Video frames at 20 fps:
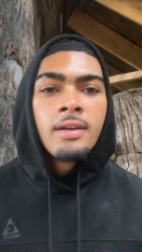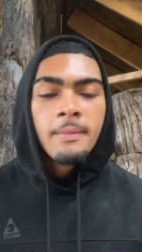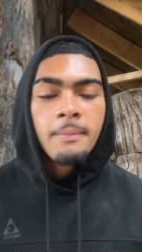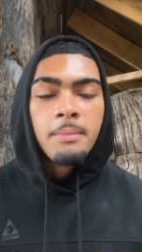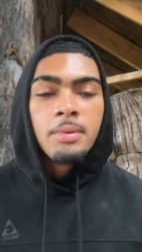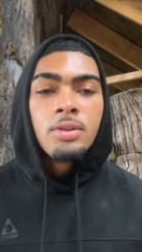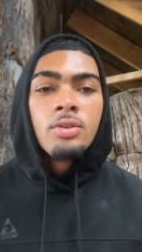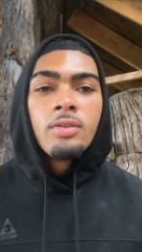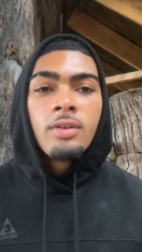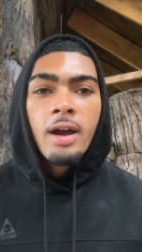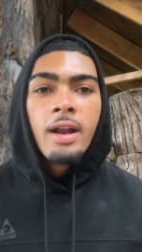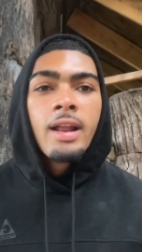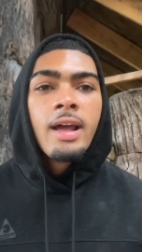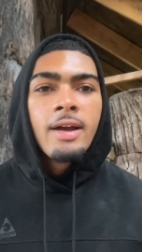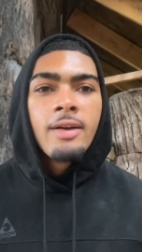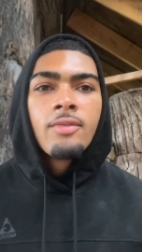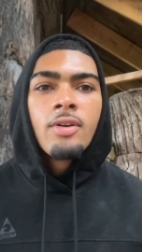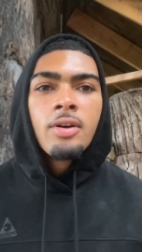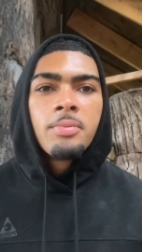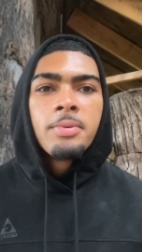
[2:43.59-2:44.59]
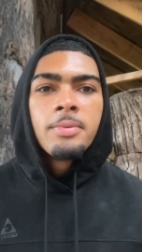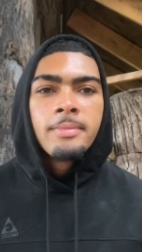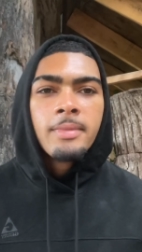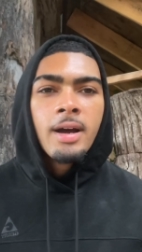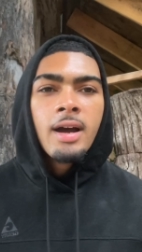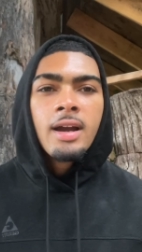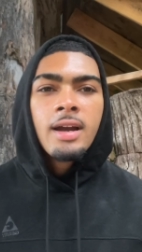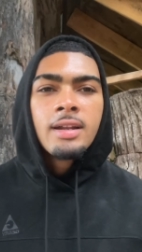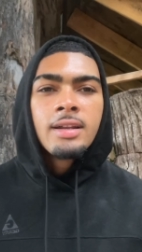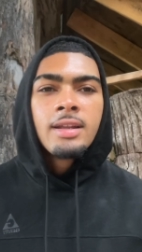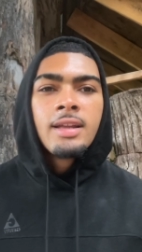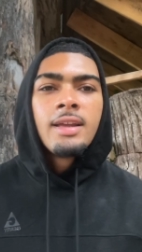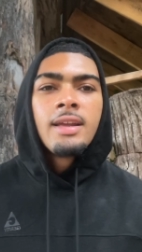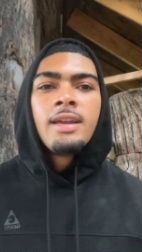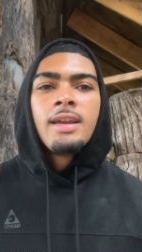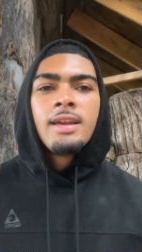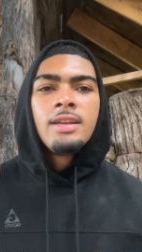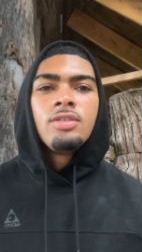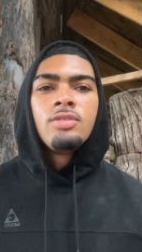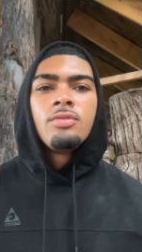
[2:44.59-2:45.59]
But you got to have open mind
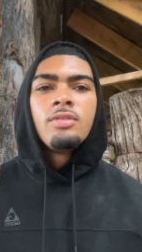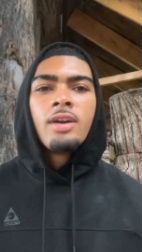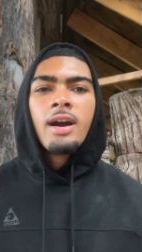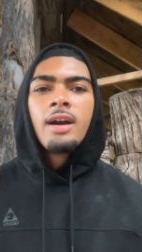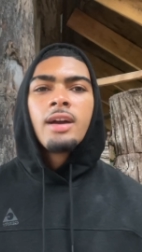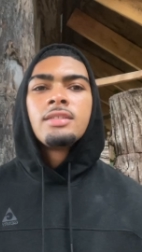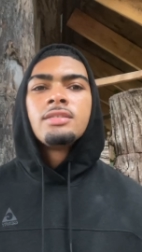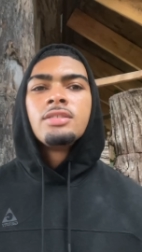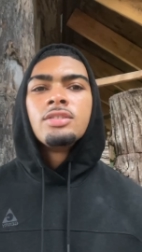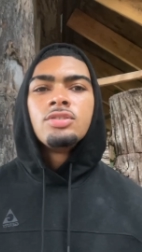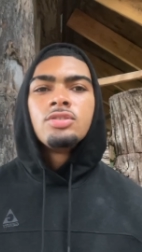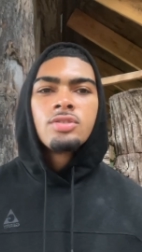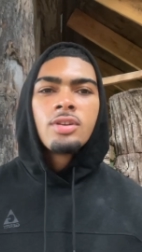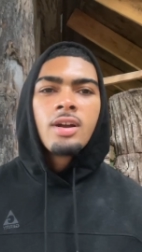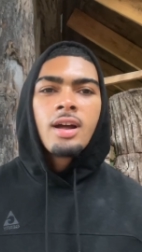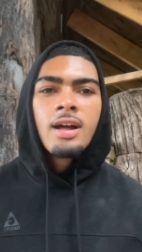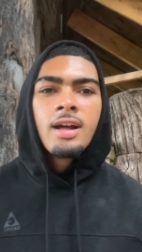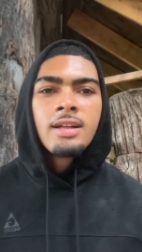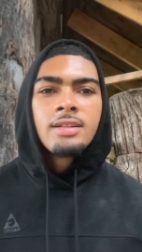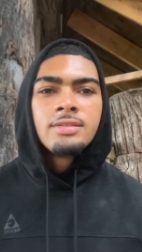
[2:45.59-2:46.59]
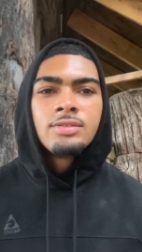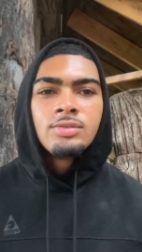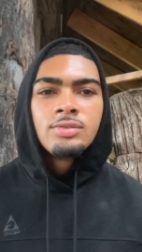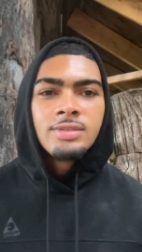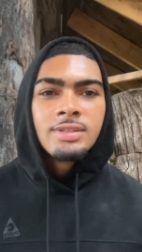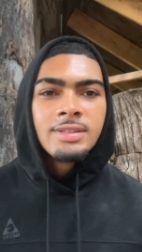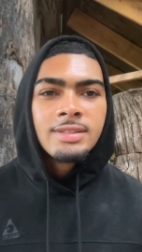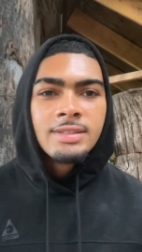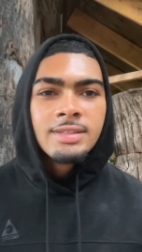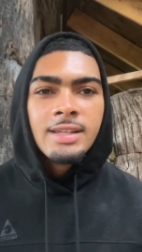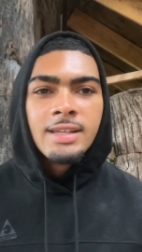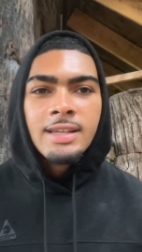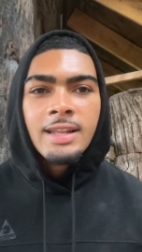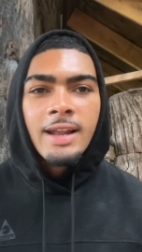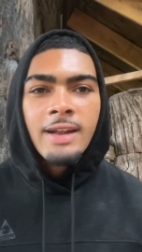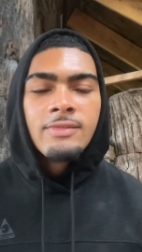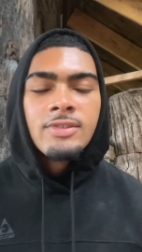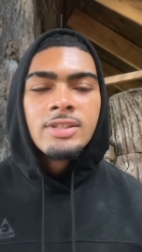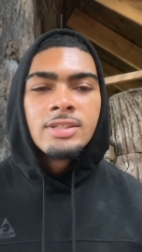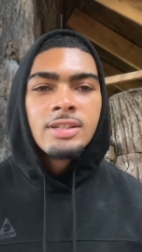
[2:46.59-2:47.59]
and you got to try to succeed
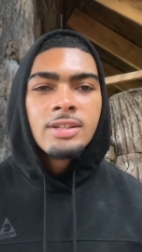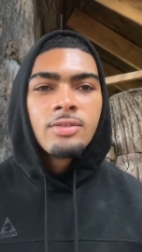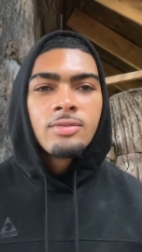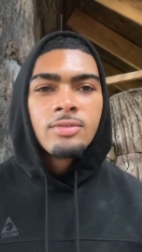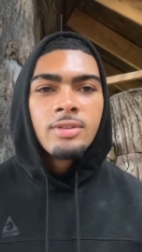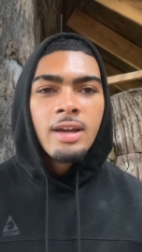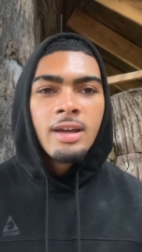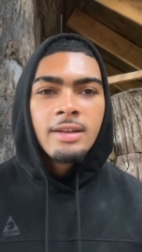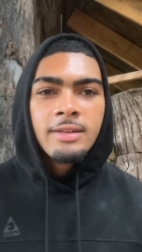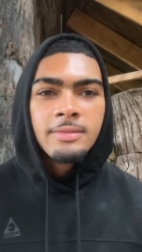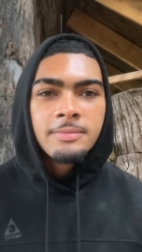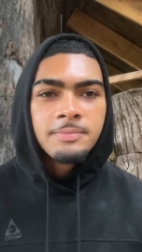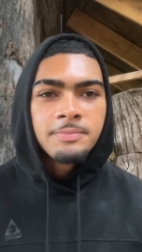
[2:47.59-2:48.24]
every single day.